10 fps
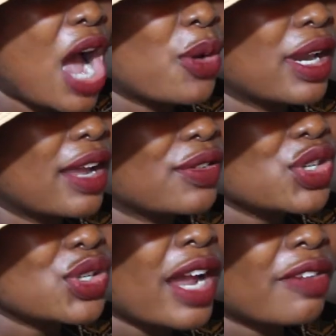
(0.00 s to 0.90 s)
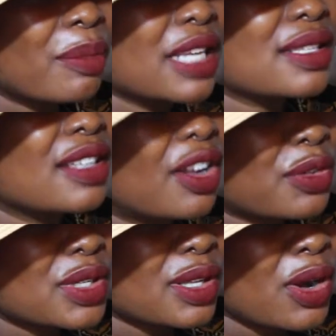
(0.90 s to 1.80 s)
have to drive myself
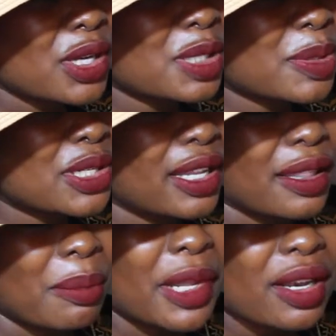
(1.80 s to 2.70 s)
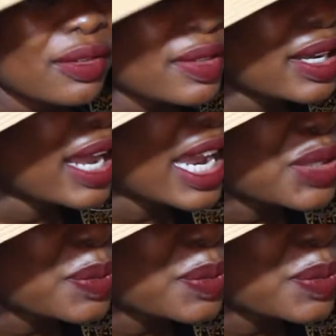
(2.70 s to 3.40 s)
to the hospital in the middle of the night when I'm